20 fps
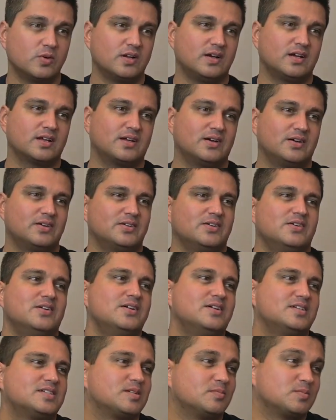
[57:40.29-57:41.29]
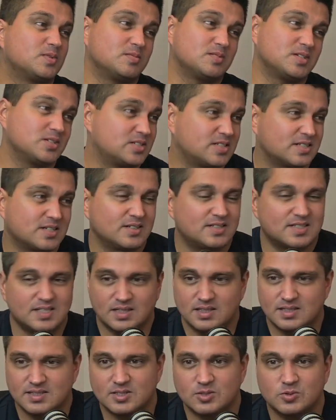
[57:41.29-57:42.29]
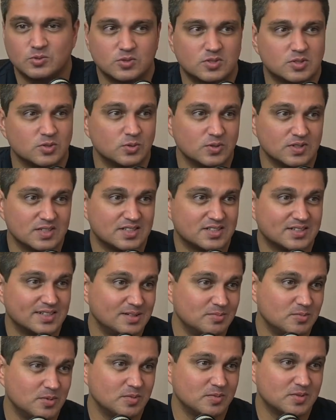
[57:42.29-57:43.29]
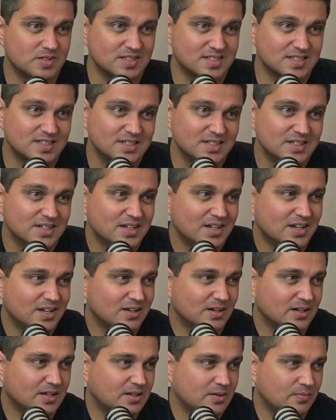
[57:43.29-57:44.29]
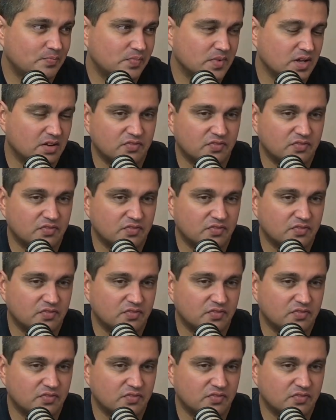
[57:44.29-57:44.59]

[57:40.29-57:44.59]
Like, sometimes I just go sit in the sauna and steam room, because like,